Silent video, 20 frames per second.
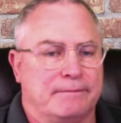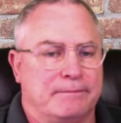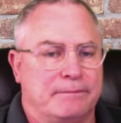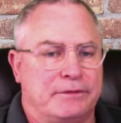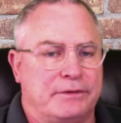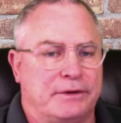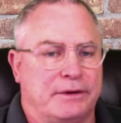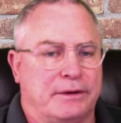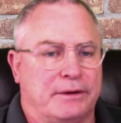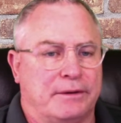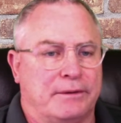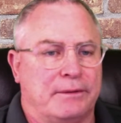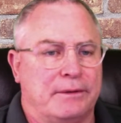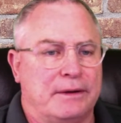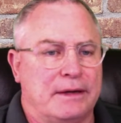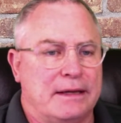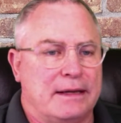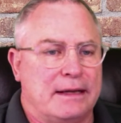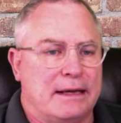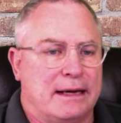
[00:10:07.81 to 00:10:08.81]
So
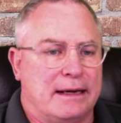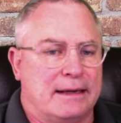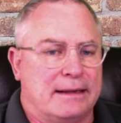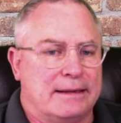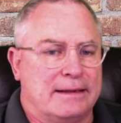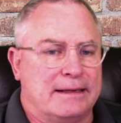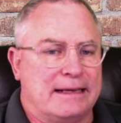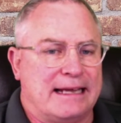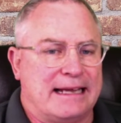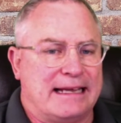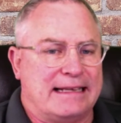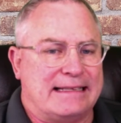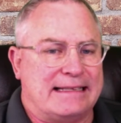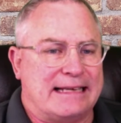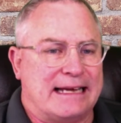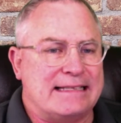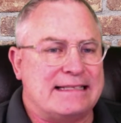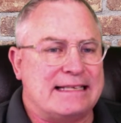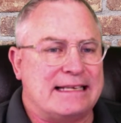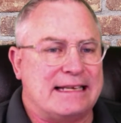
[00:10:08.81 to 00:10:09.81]
it
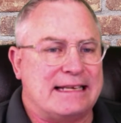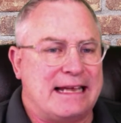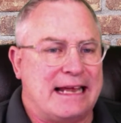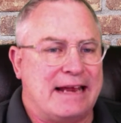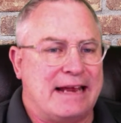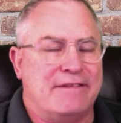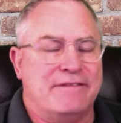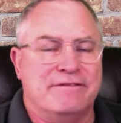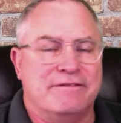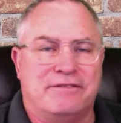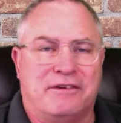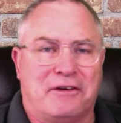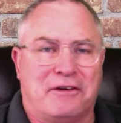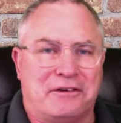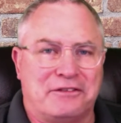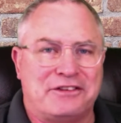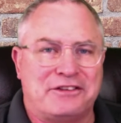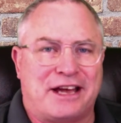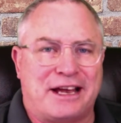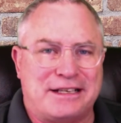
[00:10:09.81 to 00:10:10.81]
doesn't, it
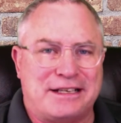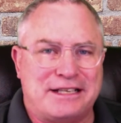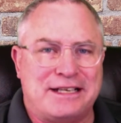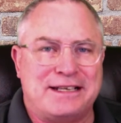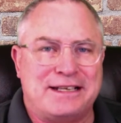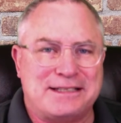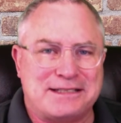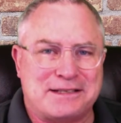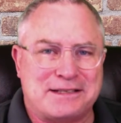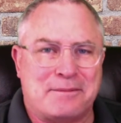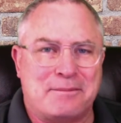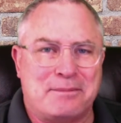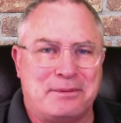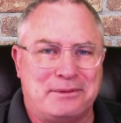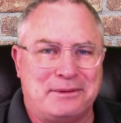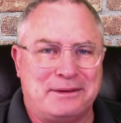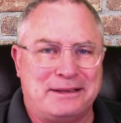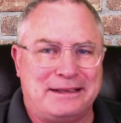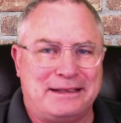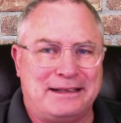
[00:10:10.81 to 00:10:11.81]
involves IT at some
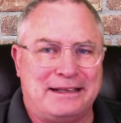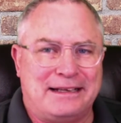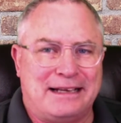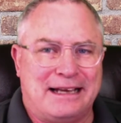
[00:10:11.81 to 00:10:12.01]
point.